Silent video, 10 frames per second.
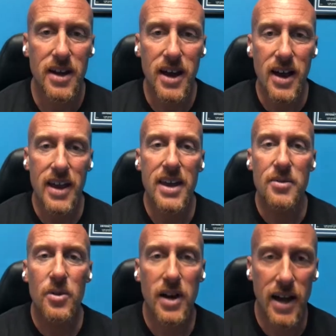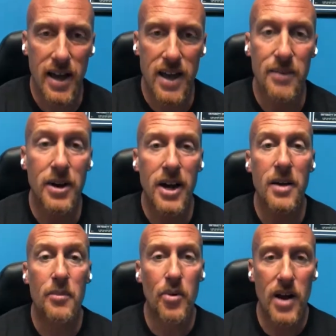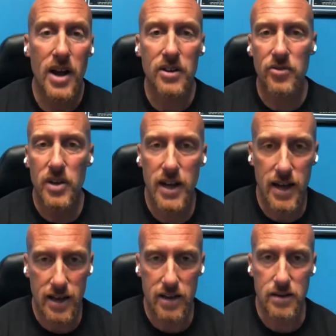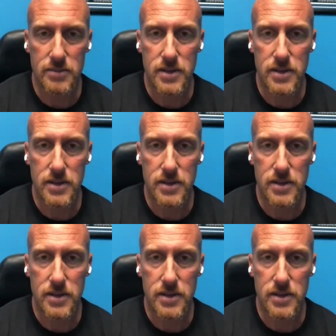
I am what I am, and I am proud of what I am.